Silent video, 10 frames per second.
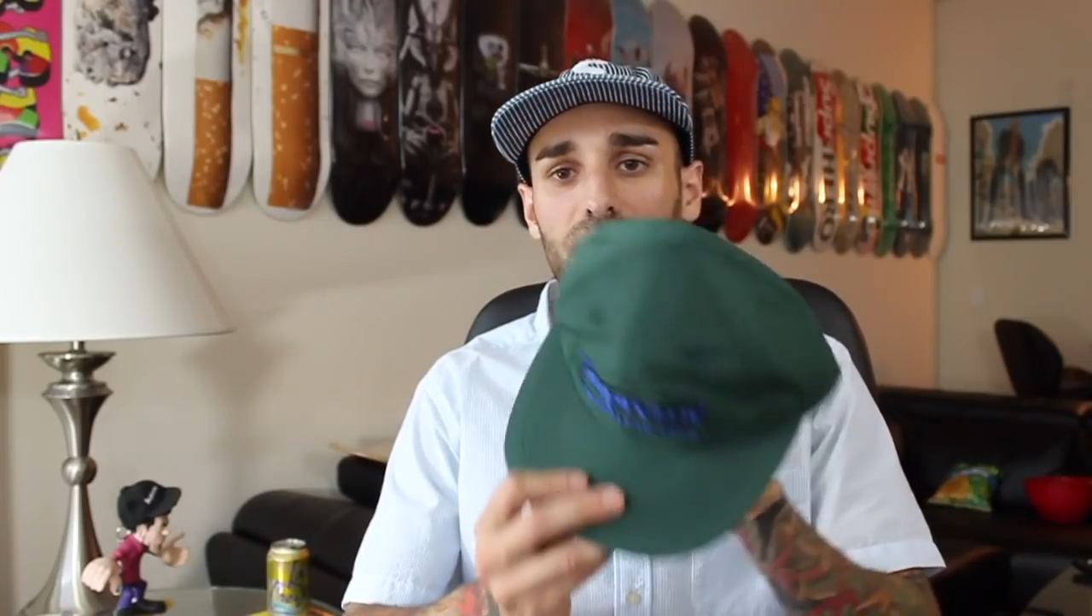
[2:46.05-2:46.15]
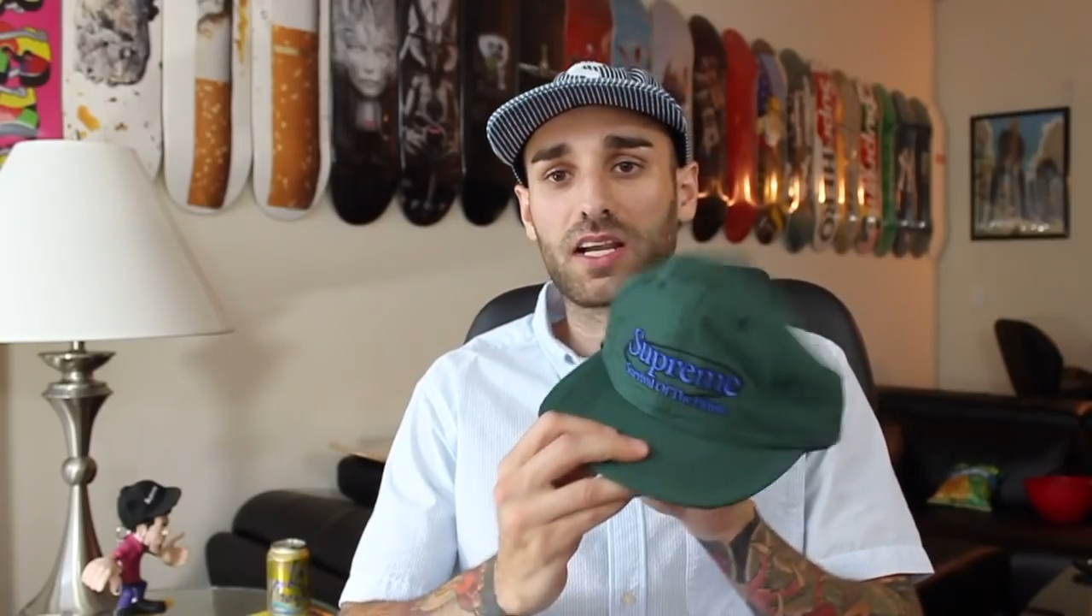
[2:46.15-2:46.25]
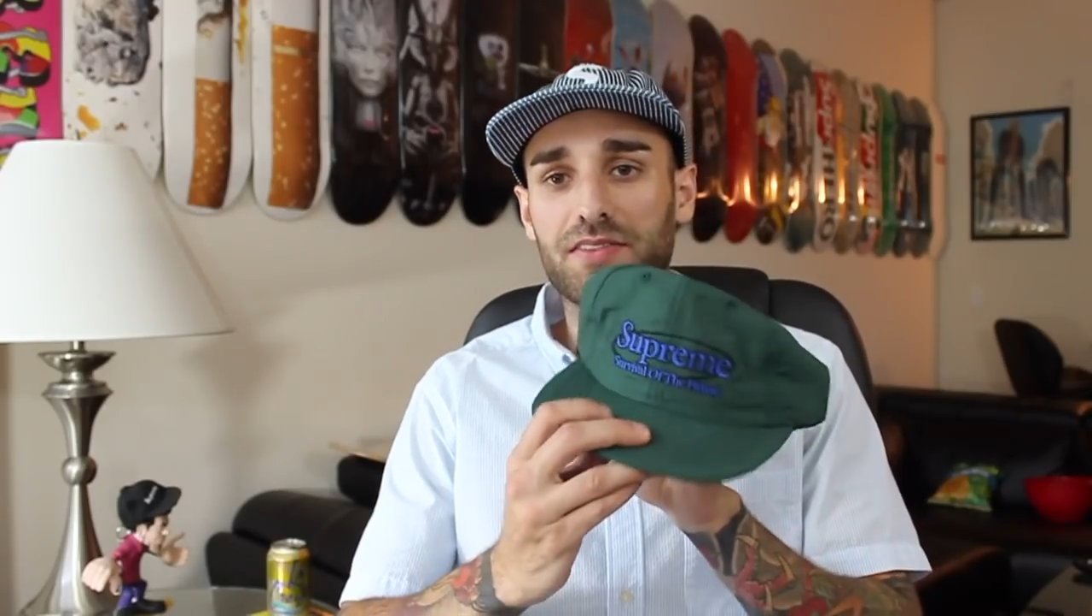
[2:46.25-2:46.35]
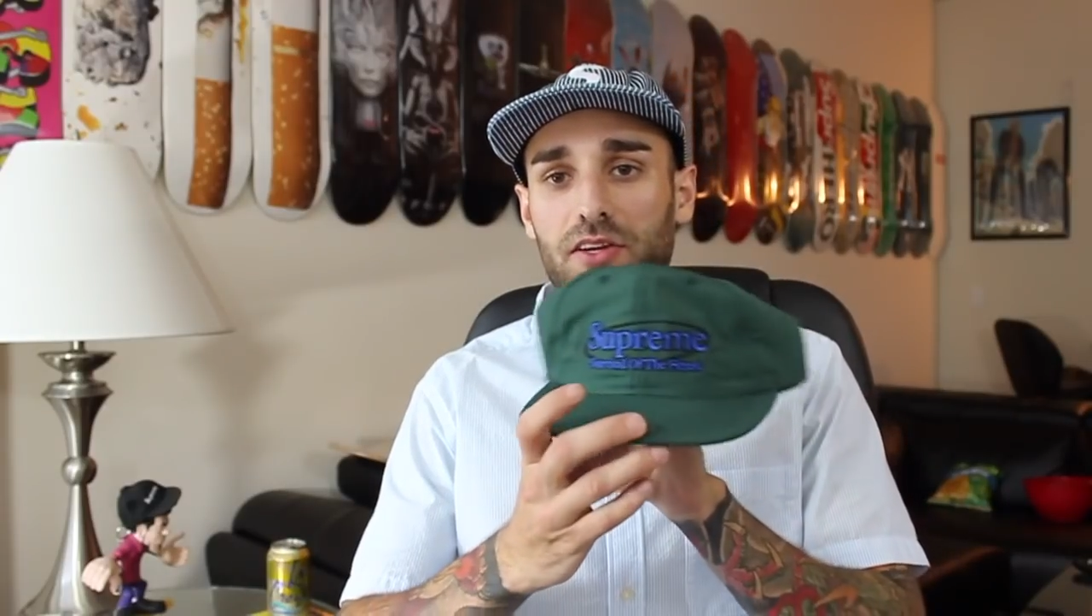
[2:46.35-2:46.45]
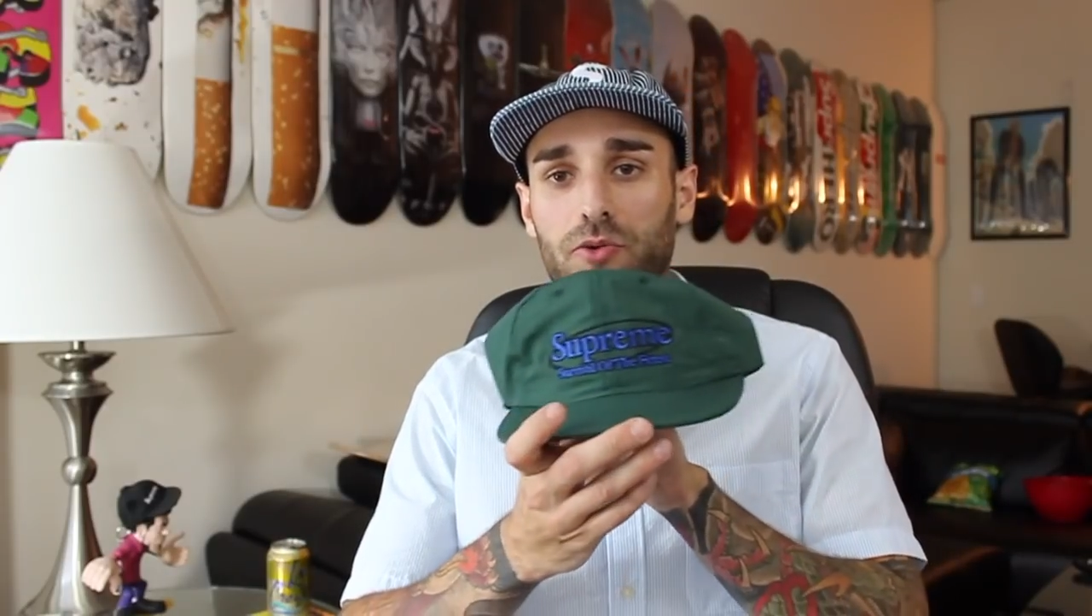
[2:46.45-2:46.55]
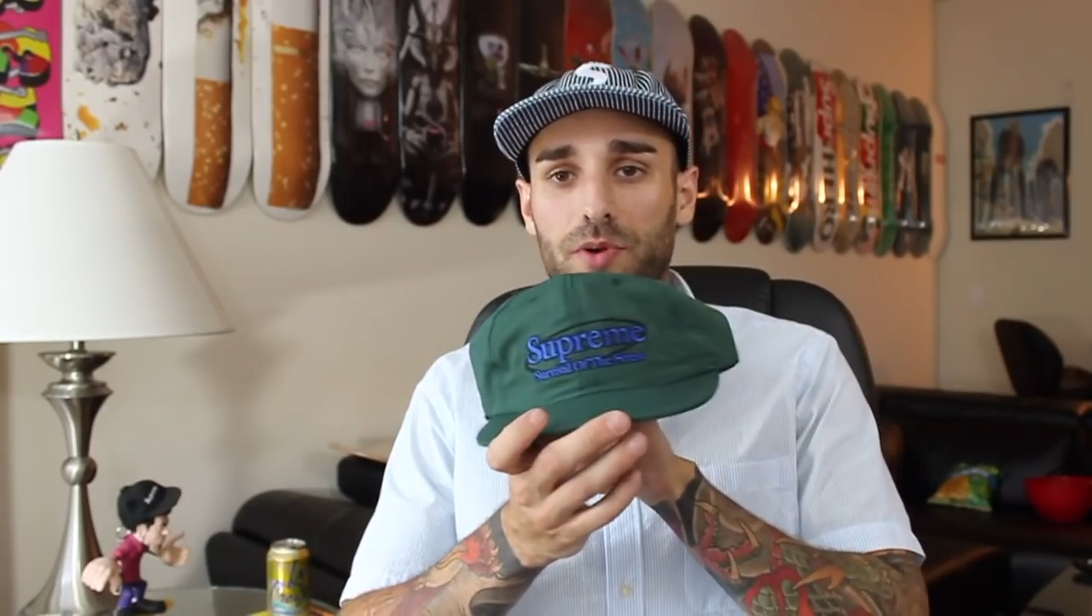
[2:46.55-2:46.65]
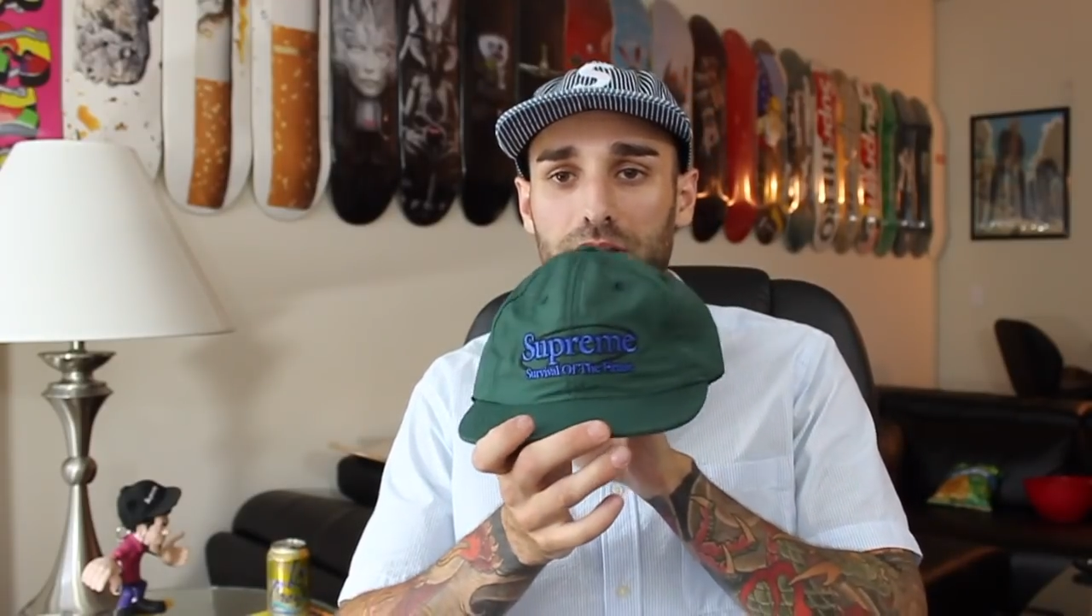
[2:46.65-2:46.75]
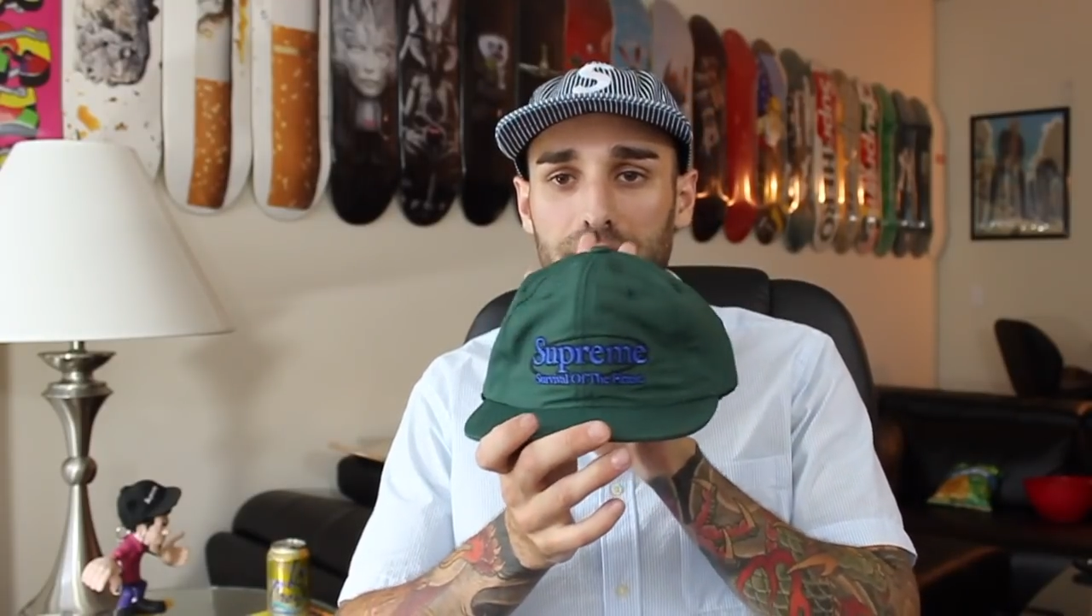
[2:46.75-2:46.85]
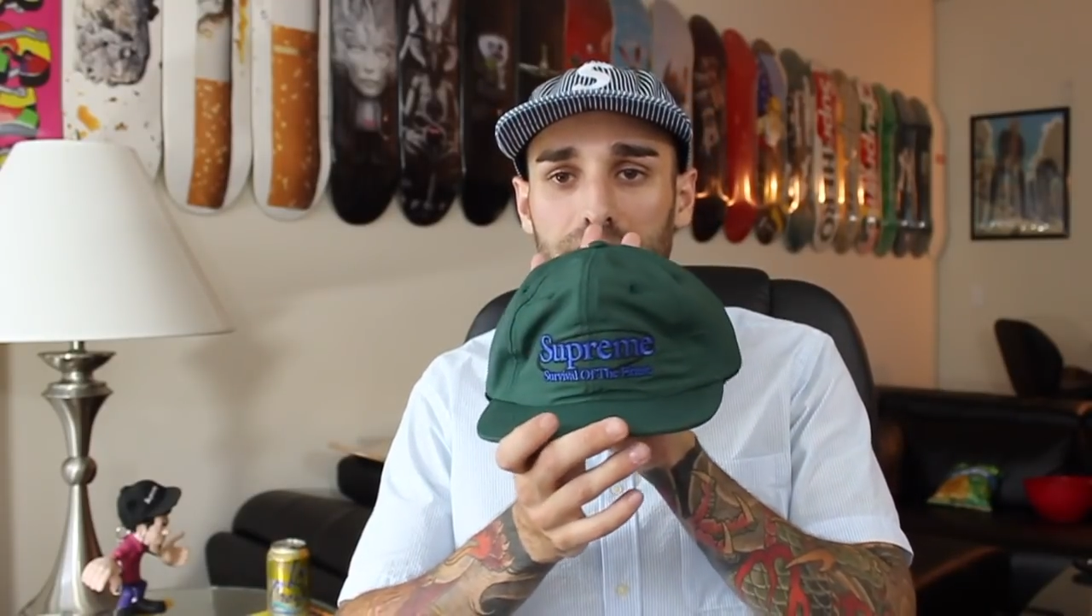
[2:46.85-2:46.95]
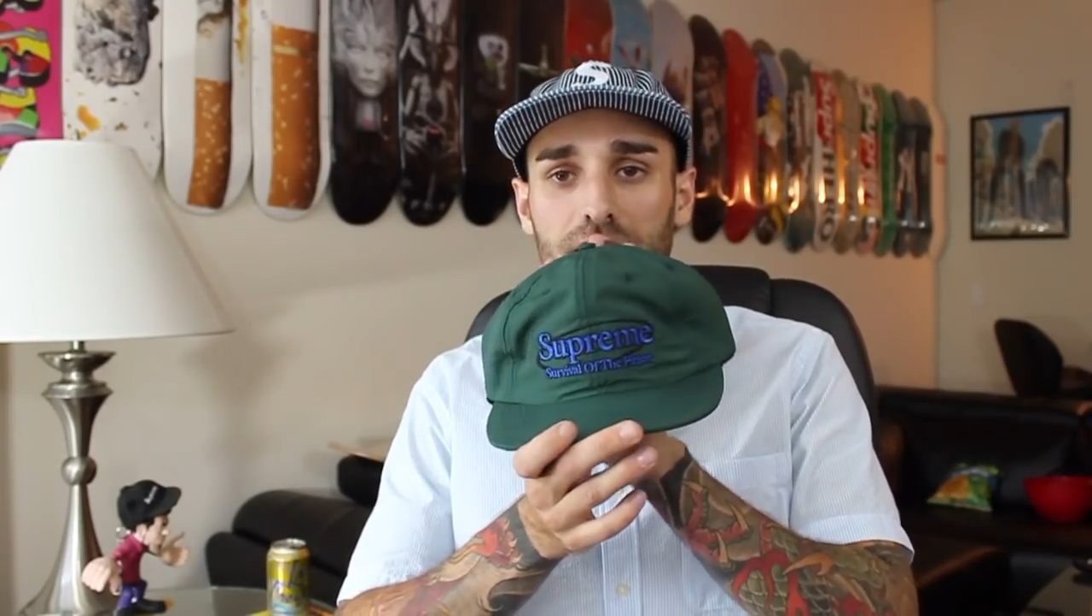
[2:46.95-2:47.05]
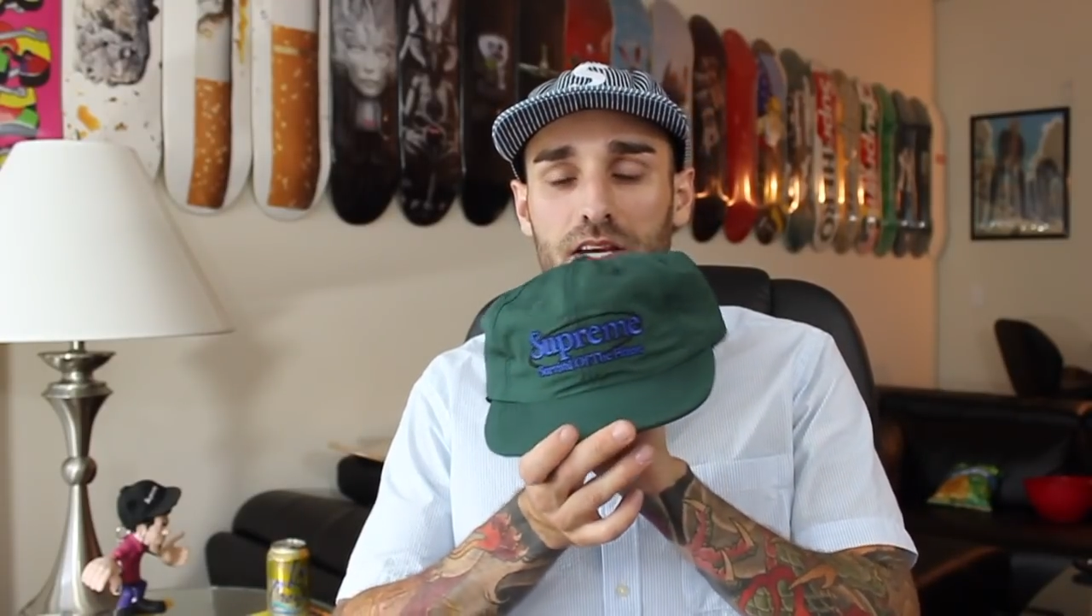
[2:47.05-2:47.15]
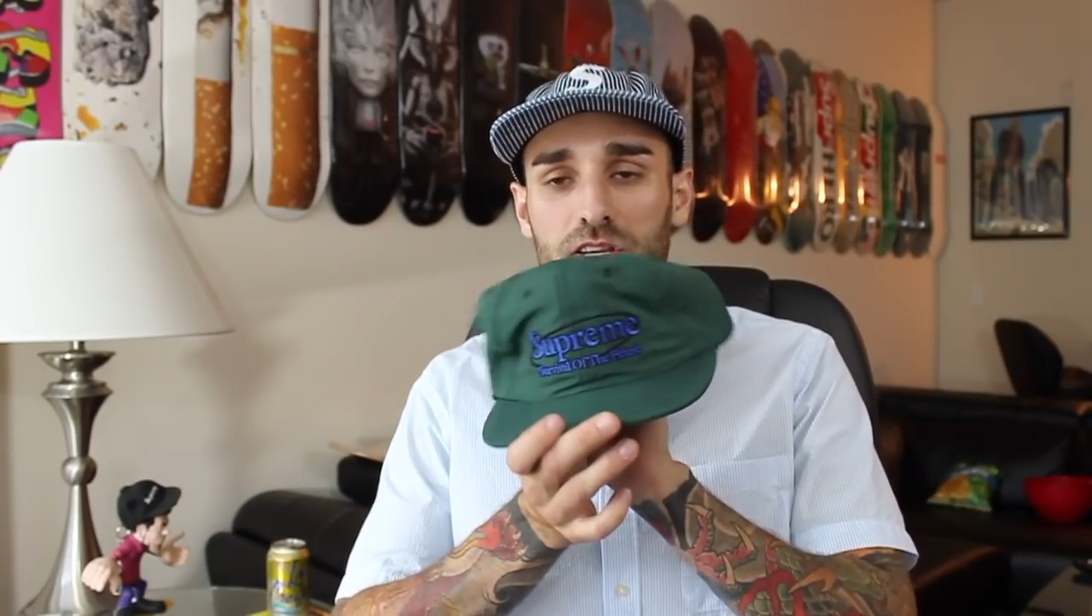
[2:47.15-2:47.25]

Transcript: Got the green